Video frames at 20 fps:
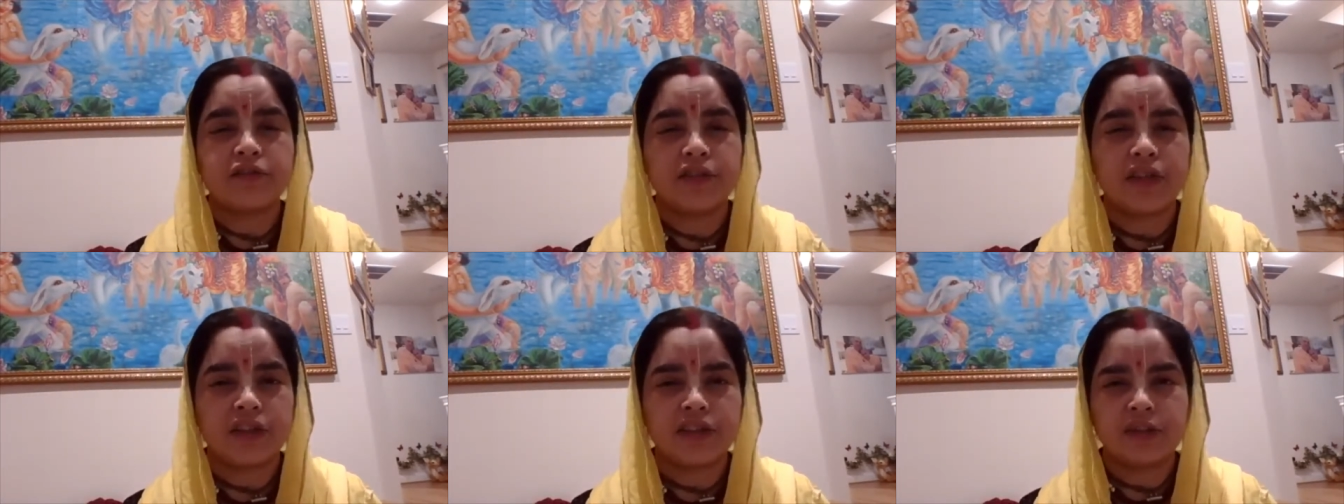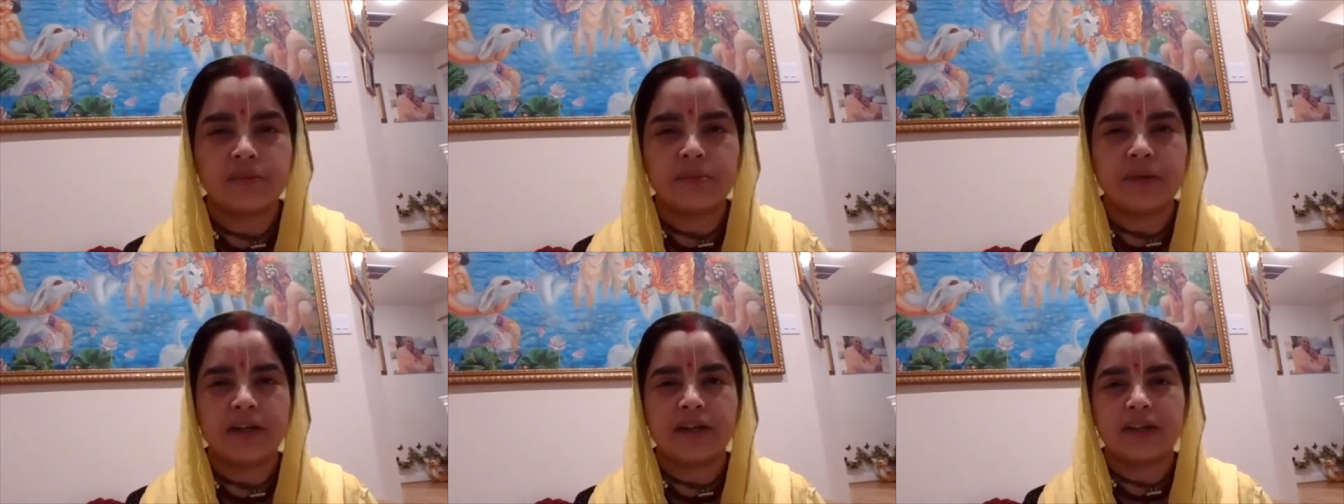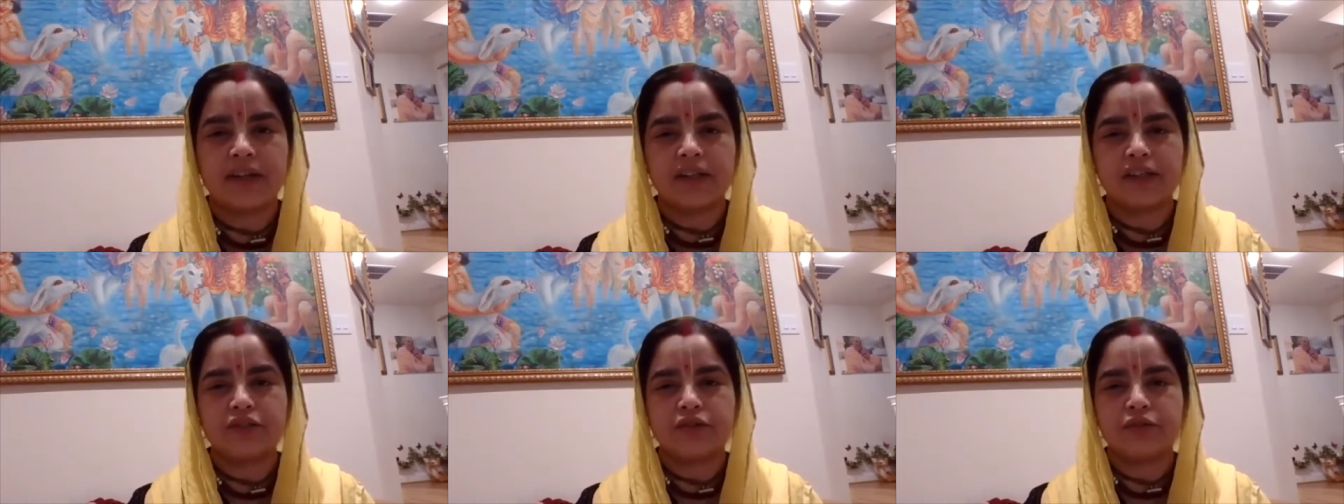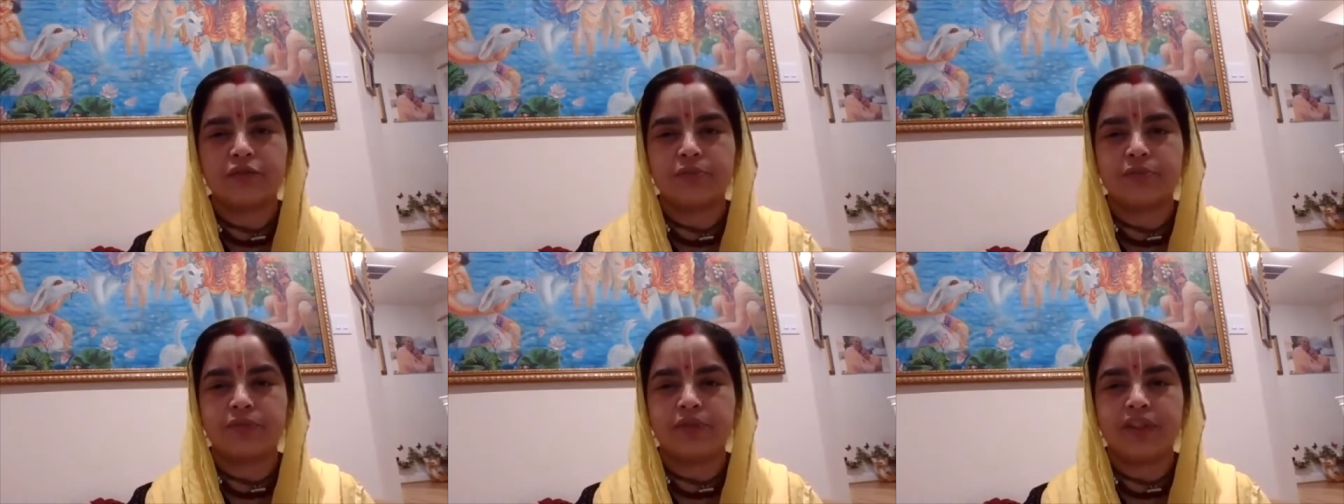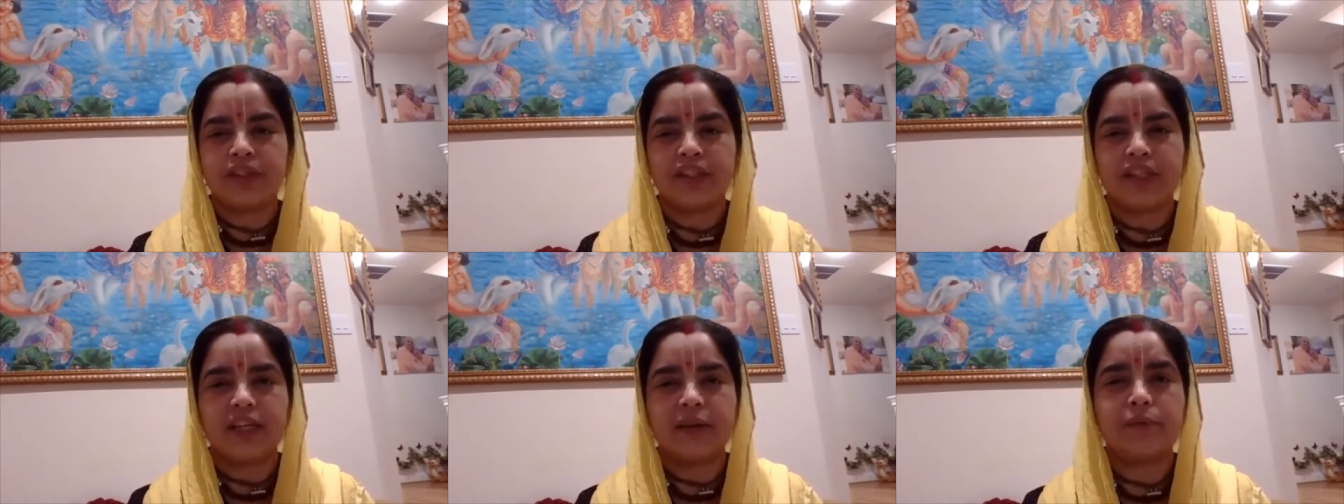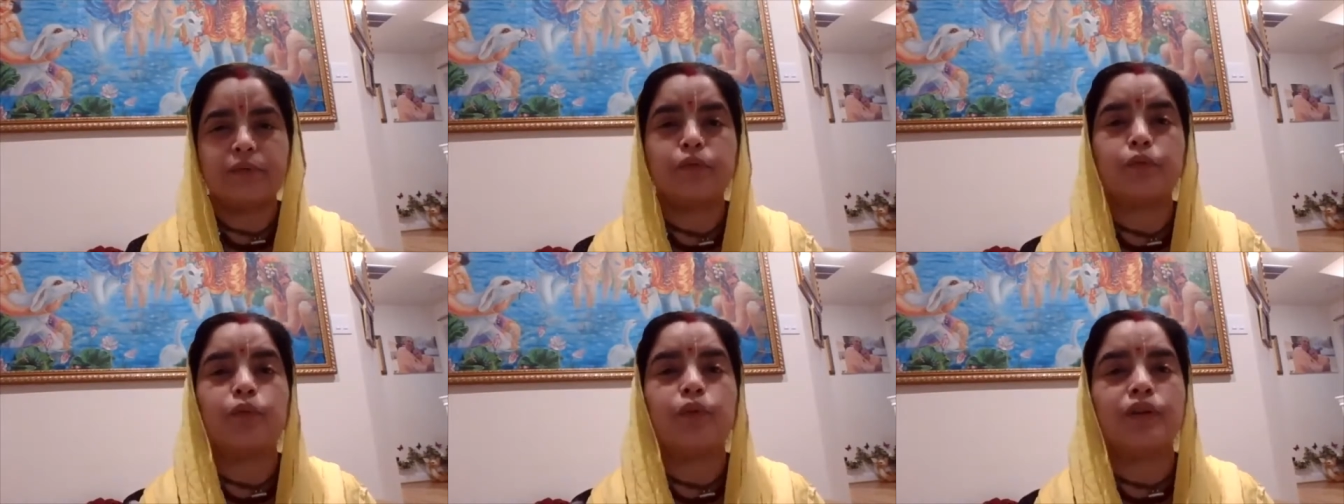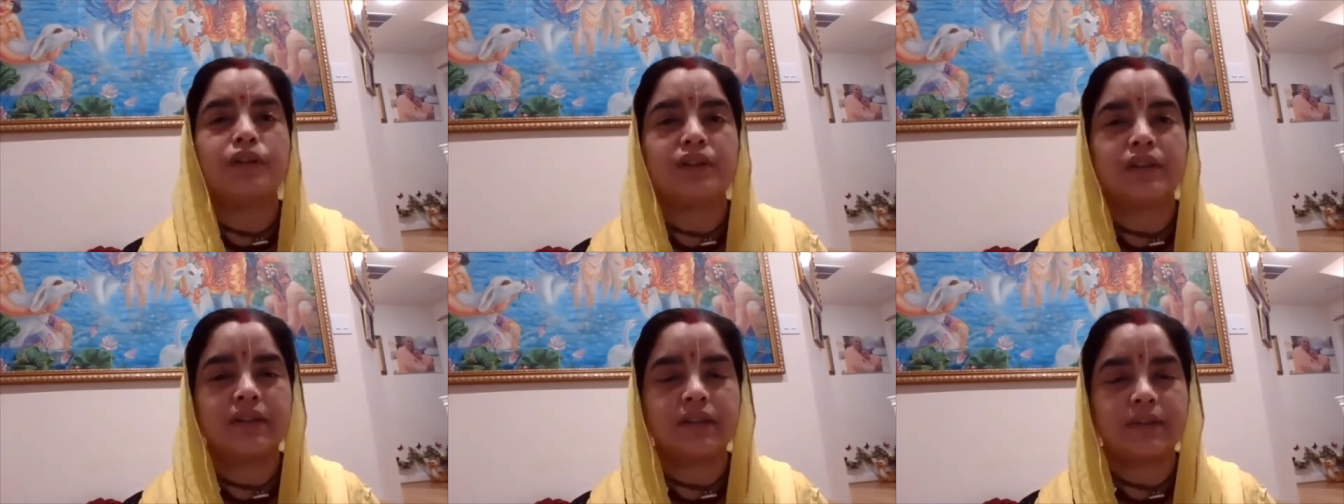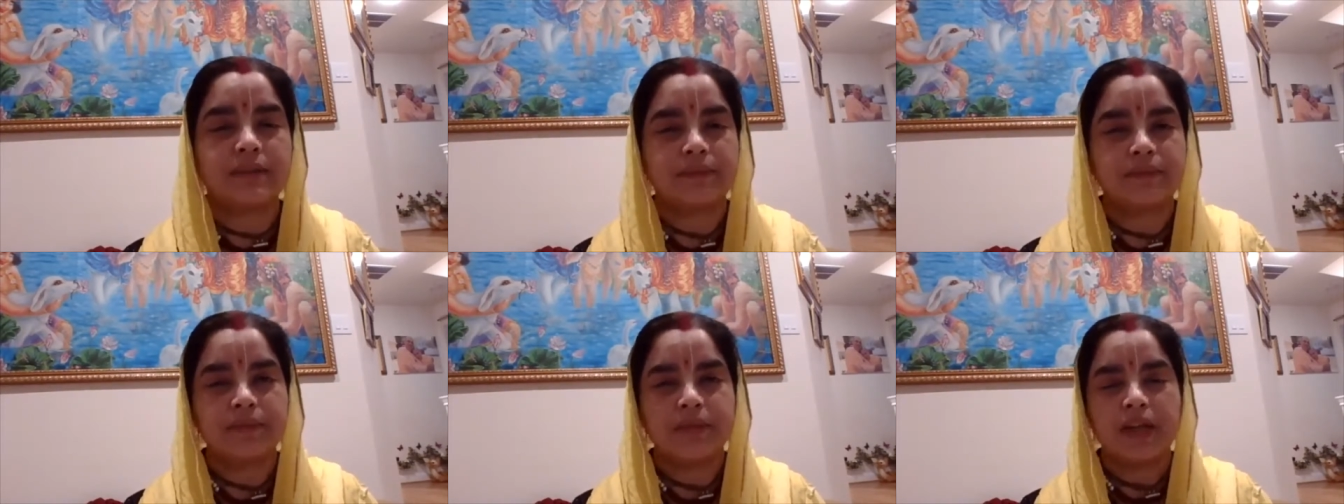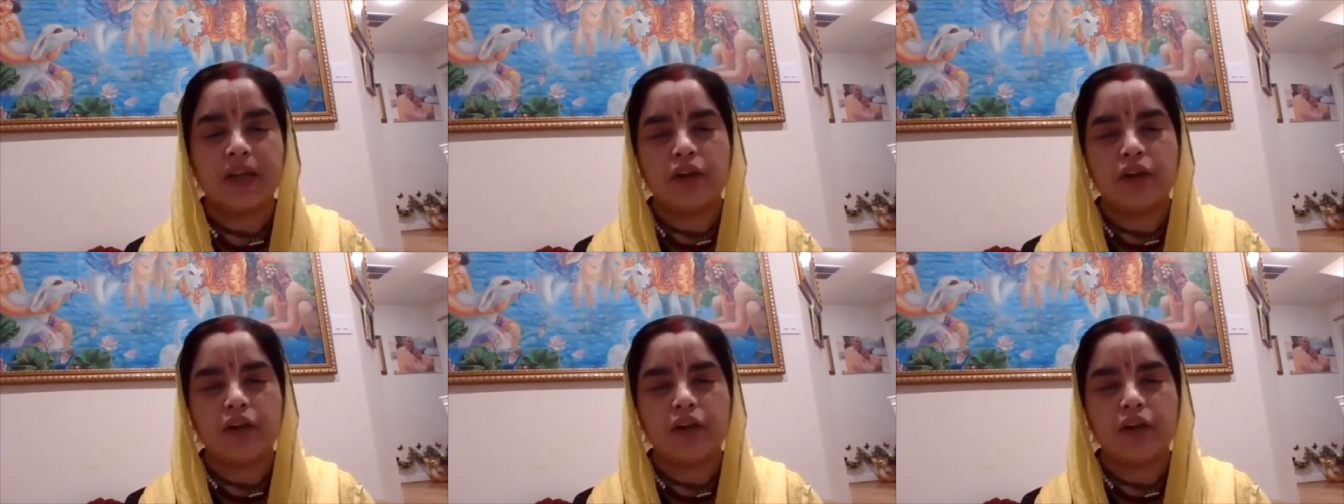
nanda maharaj who bring him water